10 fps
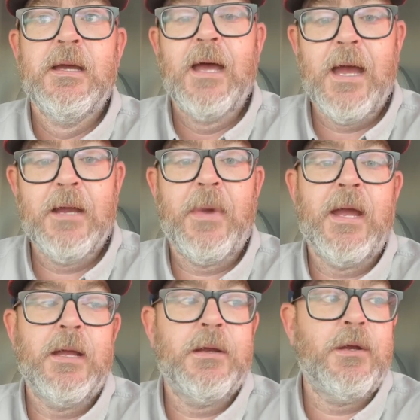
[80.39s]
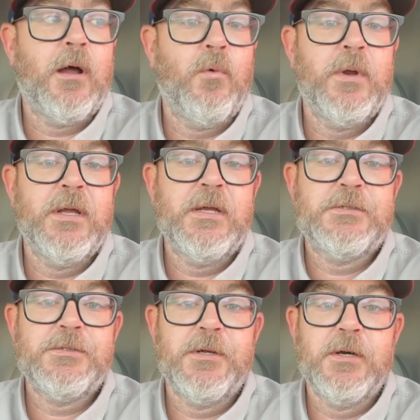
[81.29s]
hey man, you know, we need
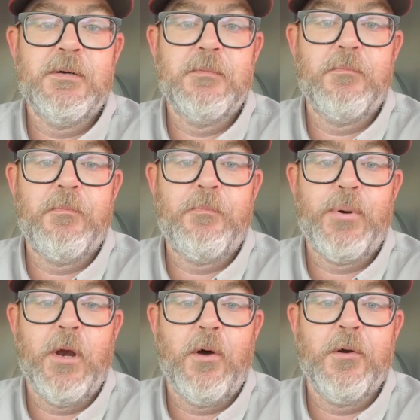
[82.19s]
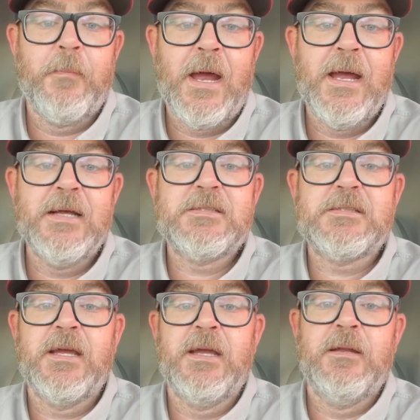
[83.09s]
you to put on a
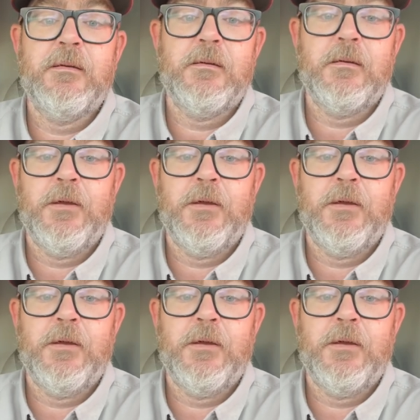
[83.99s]
mask and,